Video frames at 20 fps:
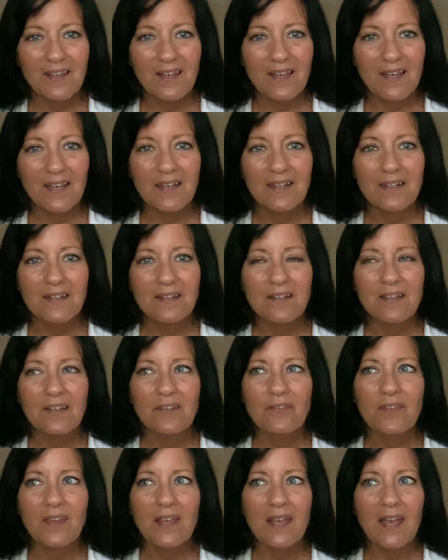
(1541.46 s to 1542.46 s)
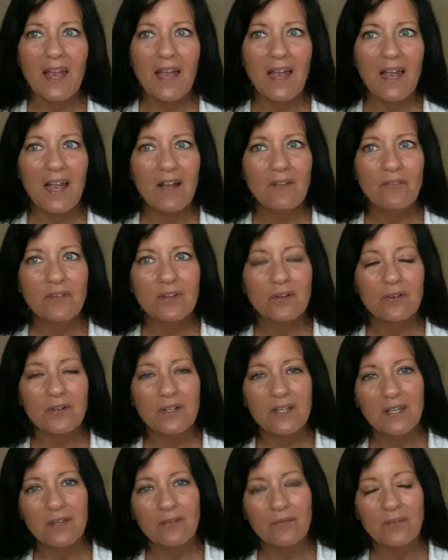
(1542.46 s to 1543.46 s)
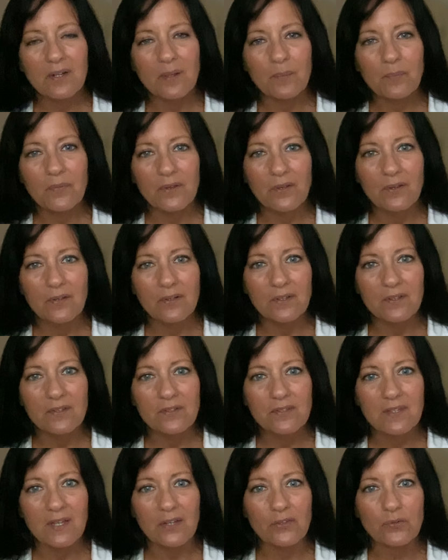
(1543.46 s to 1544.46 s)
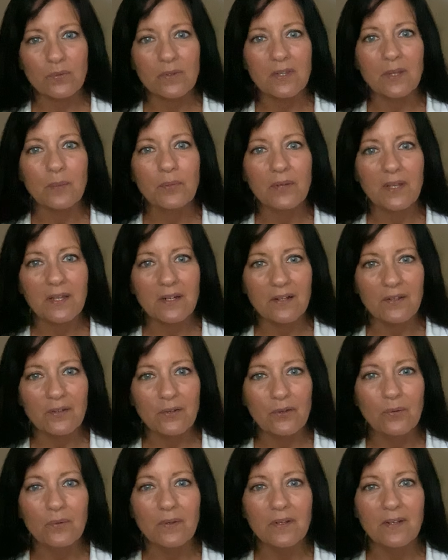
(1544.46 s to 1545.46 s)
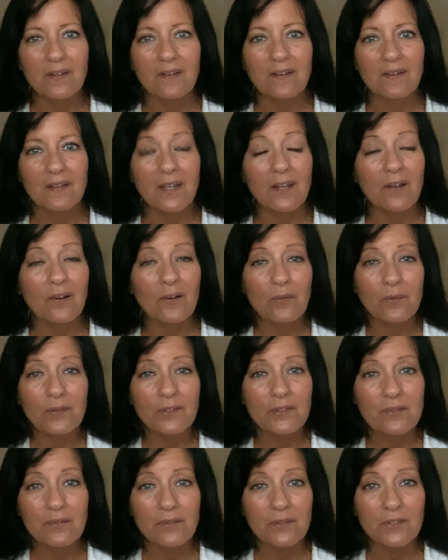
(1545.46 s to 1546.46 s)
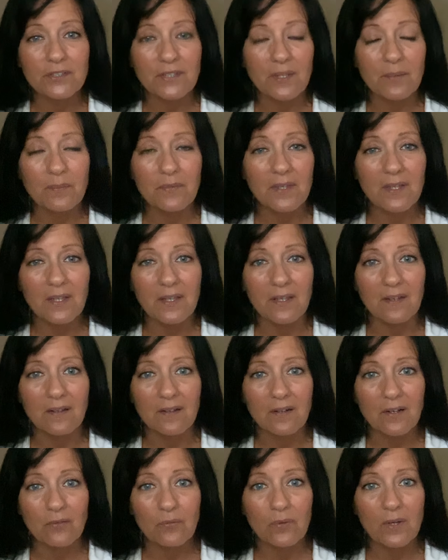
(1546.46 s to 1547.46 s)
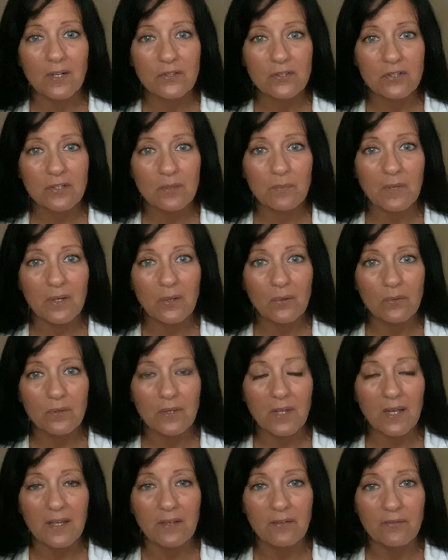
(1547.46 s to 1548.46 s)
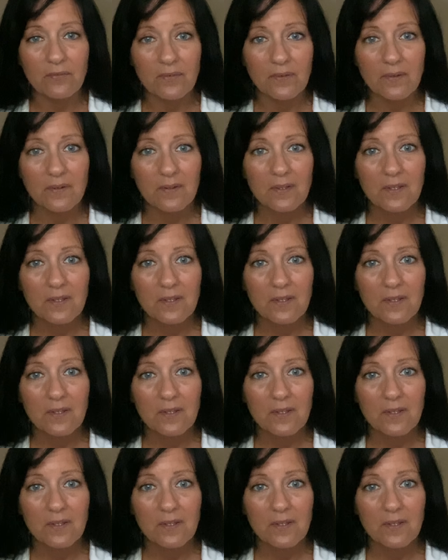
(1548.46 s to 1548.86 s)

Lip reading: And if they haven't already given up the goods, that's what they plan on doing. They always do the same thing. I've watched them my whole life.